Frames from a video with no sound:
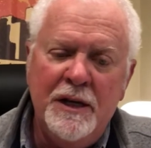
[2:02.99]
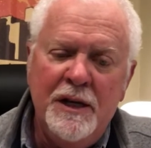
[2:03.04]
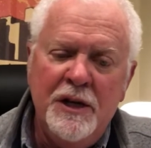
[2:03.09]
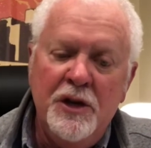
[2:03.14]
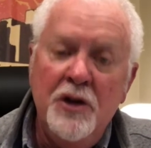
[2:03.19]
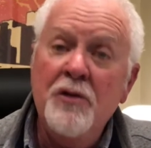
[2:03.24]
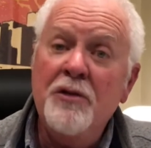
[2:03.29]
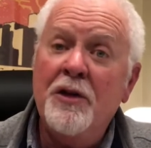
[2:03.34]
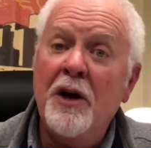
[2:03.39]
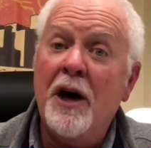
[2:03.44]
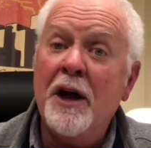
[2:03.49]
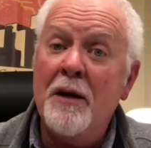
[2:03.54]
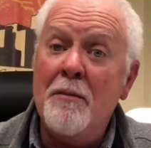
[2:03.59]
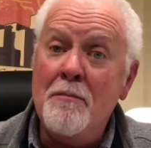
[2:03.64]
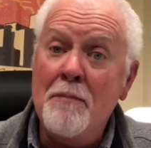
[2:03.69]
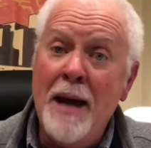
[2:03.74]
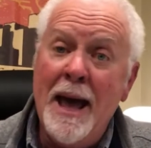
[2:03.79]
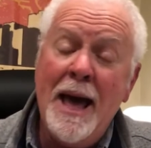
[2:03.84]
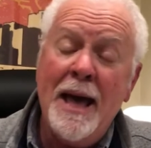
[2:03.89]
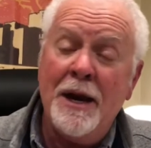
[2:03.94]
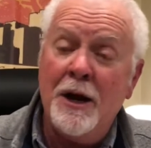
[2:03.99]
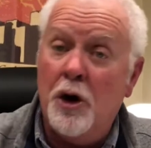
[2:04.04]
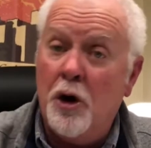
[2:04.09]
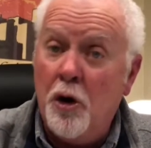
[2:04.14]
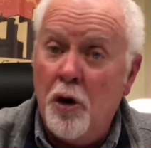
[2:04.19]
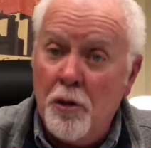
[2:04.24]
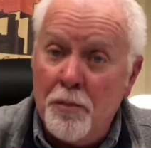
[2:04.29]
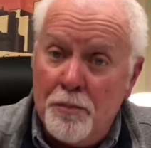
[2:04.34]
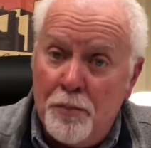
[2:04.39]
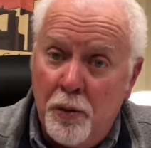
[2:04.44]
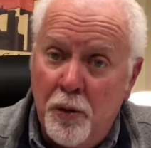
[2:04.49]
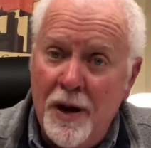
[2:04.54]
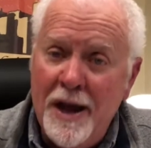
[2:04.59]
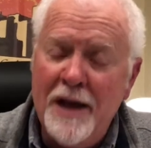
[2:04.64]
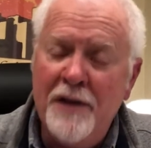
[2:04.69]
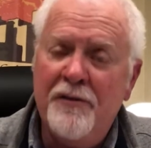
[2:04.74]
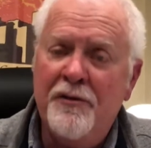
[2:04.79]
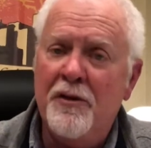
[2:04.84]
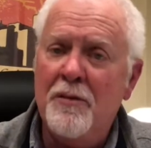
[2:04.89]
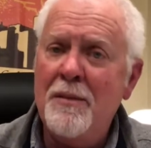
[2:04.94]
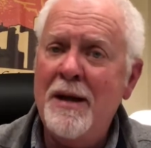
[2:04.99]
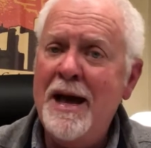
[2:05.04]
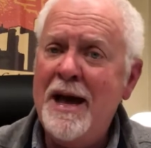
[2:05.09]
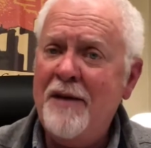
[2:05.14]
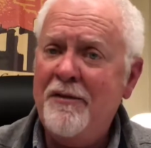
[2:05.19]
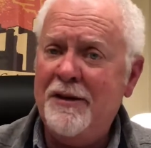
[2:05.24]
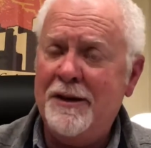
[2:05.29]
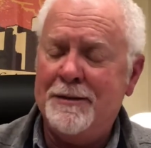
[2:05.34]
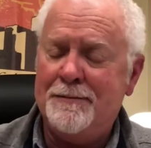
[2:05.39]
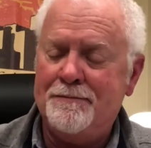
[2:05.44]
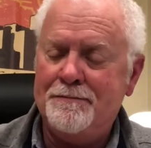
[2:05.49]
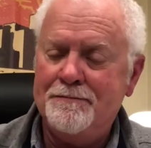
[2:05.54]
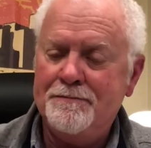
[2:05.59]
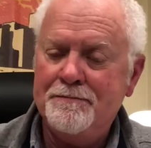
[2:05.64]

you thought of manna or bread from heaven.